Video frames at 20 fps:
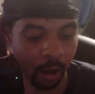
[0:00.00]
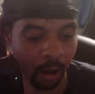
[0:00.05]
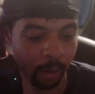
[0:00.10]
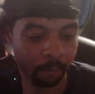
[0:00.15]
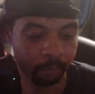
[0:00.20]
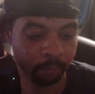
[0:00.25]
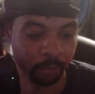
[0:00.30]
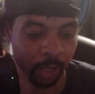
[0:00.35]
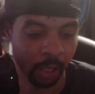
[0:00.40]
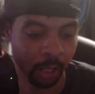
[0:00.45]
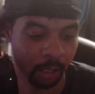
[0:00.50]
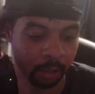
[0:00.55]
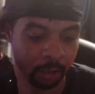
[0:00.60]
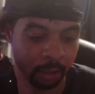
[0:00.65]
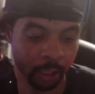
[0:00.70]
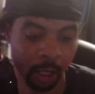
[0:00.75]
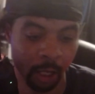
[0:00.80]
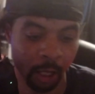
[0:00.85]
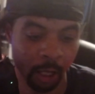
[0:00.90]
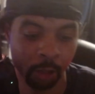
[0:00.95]
And the
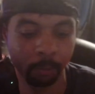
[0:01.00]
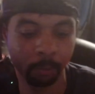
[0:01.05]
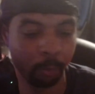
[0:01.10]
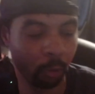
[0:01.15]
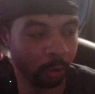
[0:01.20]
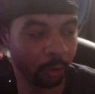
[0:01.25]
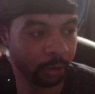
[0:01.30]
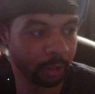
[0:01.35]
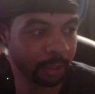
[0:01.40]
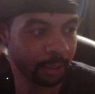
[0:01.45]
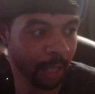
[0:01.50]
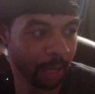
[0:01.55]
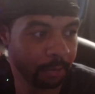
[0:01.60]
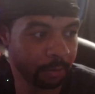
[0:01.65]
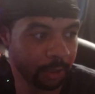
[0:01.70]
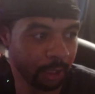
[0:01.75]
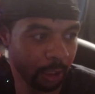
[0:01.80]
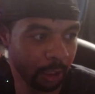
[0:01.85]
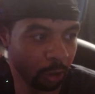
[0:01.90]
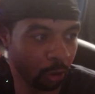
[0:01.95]
other port, the
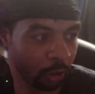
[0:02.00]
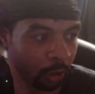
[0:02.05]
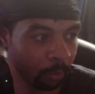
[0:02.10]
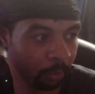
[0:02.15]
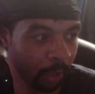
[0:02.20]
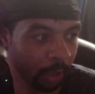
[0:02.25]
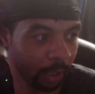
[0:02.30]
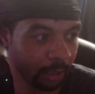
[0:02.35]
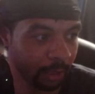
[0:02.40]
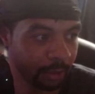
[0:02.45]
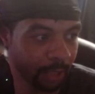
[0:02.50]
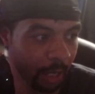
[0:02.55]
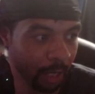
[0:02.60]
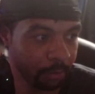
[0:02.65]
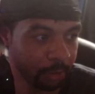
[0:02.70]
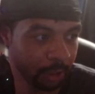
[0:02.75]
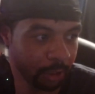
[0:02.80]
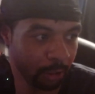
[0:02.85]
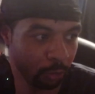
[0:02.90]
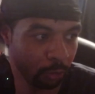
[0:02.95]
Type-C, you're going to plug a
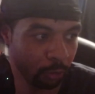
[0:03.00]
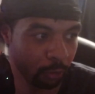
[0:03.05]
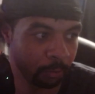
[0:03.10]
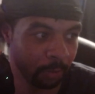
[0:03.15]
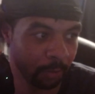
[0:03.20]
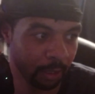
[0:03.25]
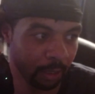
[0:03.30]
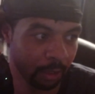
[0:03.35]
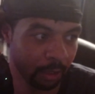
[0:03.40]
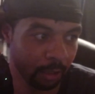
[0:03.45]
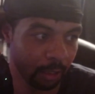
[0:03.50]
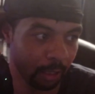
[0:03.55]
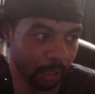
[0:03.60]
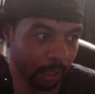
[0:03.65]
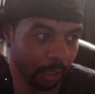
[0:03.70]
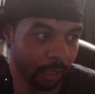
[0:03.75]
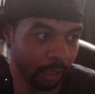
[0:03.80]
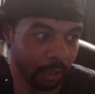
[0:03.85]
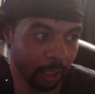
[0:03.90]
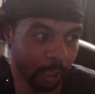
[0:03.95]
Type-C USB
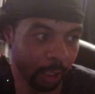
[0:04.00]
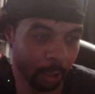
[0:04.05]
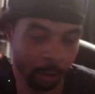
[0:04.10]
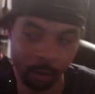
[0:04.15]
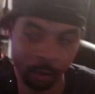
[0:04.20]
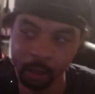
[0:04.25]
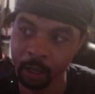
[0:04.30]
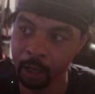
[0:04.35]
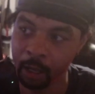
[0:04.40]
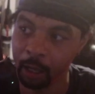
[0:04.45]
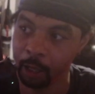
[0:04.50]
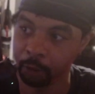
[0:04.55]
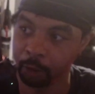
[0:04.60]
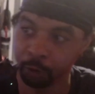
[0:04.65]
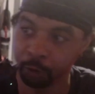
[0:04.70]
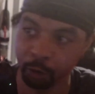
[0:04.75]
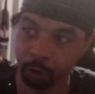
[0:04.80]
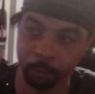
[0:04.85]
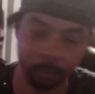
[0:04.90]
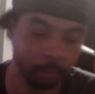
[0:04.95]
in here, and you're
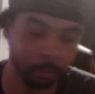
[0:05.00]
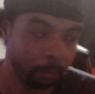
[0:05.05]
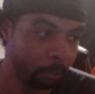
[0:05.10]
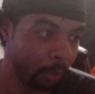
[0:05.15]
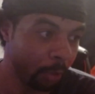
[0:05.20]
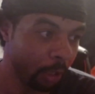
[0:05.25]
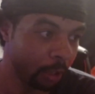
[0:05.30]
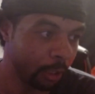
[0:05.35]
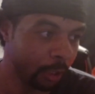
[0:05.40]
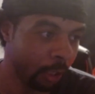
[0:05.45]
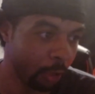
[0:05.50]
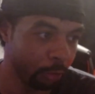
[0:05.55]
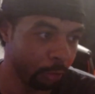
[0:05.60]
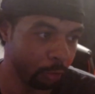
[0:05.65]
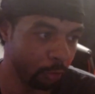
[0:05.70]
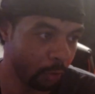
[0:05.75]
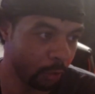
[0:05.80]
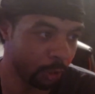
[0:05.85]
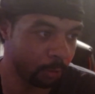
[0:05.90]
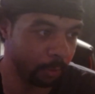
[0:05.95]
going to plug the other
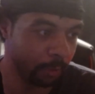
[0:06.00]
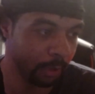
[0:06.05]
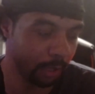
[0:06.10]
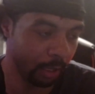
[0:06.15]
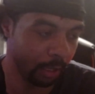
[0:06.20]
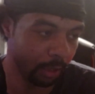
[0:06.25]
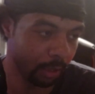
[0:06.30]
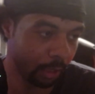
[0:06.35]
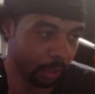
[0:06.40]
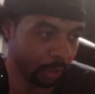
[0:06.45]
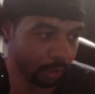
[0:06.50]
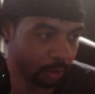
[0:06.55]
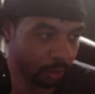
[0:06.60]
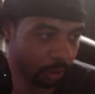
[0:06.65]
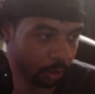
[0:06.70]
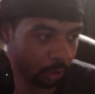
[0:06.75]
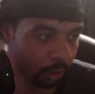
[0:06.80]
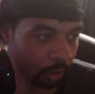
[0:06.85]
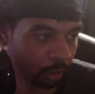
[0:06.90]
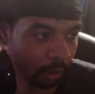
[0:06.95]
USB end into
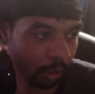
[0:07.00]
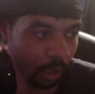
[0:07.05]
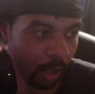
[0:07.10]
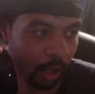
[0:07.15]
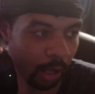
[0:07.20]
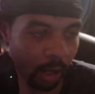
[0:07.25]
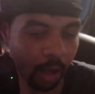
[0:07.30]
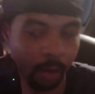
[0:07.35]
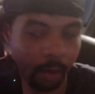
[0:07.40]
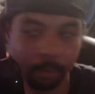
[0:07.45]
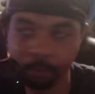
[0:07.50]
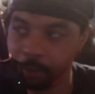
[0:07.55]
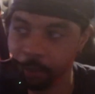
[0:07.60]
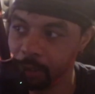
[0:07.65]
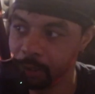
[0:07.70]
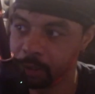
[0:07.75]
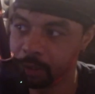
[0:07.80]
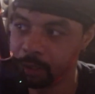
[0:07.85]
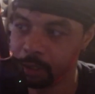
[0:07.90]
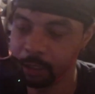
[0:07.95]
your
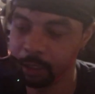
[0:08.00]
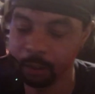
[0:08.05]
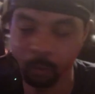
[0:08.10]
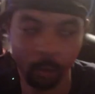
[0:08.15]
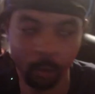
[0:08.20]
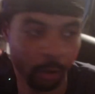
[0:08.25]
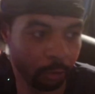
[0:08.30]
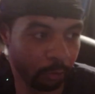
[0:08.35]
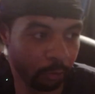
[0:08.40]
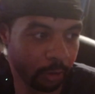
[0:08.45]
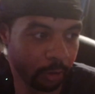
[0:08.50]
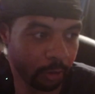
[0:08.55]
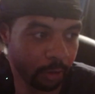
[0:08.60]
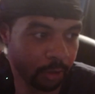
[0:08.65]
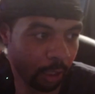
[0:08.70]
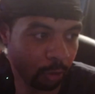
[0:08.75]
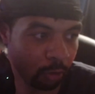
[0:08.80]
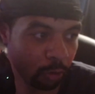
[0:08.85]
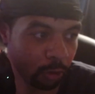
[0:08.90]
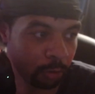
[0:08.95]
PC, whether it's
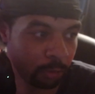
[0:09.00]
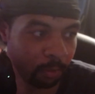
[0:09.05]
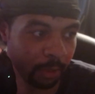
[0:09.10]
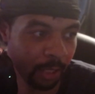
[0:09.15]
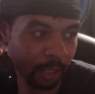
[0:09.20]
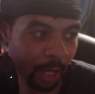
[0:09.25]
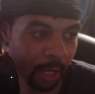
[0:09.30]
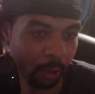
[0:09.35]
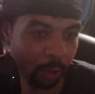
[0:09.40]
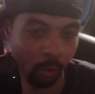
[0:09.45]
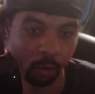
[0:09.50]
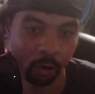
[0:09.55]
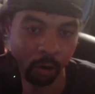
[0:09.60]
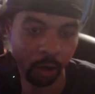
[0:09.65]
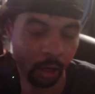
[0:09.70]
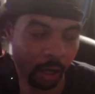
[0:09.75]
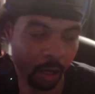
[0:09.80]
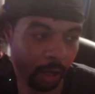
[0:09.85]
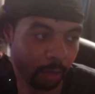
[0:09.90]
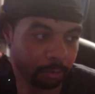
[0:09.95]
USB-A or
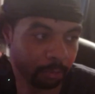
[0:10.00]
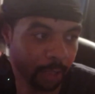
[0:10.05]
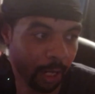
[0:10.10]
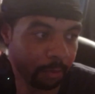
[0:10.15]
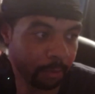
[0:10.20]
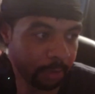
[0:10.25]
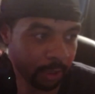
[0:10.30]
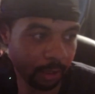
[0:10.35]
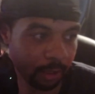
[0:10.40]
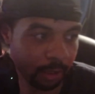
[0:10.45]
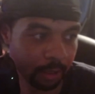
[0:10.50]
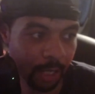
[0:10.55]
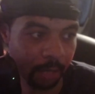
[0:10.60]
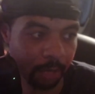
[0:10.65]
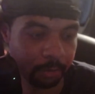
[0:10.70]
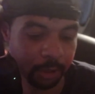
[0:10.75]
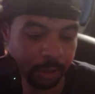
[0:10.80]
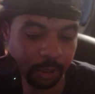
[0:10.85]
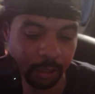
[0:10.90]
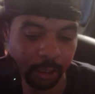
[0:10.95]
Type-C to
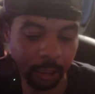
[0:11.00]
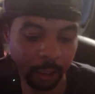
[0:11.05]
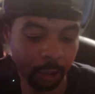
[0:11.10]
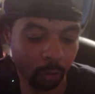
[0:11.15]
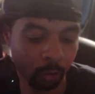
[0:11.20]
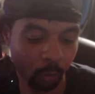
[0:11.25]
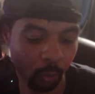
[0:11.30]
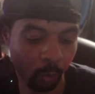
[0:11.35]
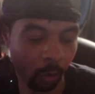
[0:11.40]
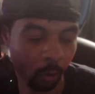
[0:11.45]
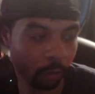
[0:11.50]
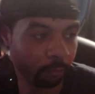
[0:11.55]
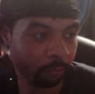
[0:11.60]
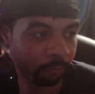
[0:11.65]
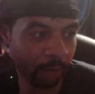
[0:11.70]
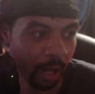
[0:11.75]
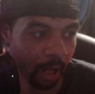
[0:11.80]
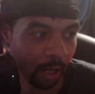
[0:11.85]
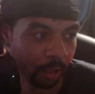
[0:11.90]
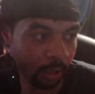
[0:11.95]
Type-C. Either will work
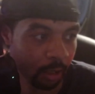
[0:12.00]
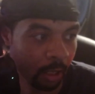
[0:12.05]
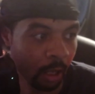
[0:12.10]
fine.